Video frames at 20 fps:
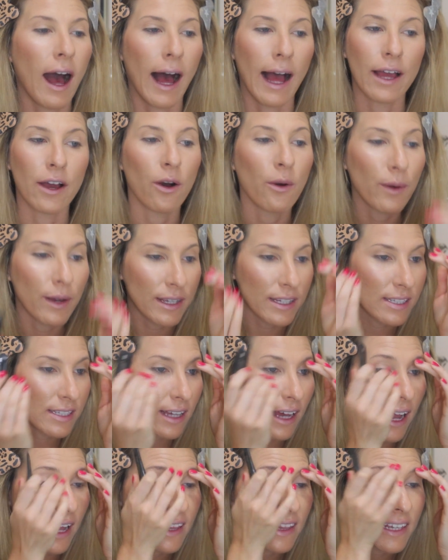
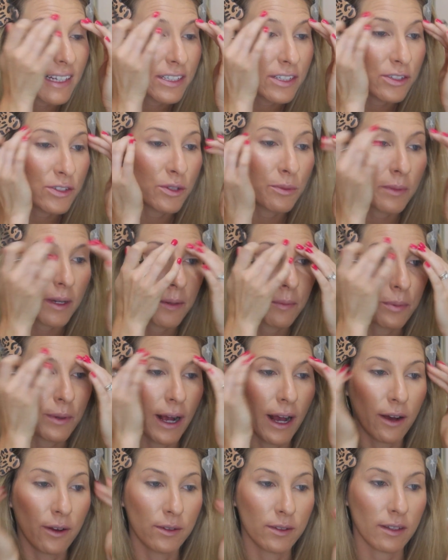I like to do my
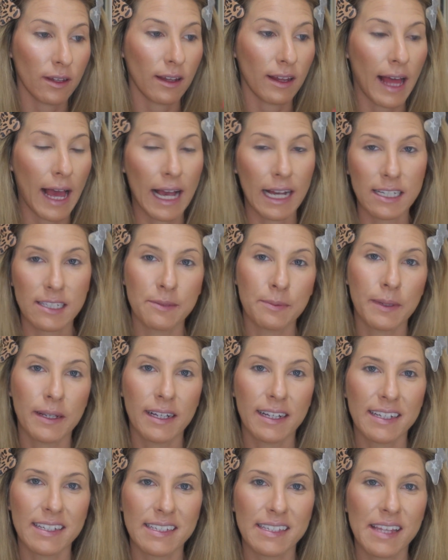brows last,
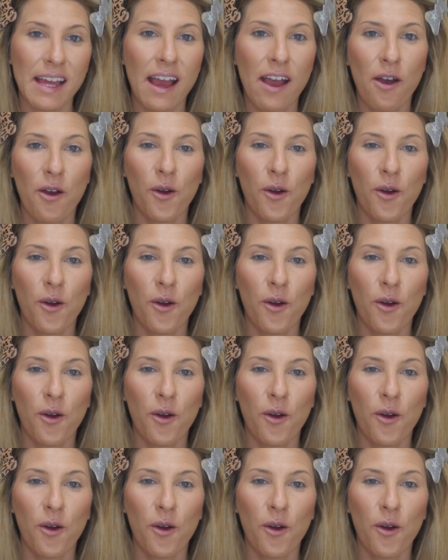because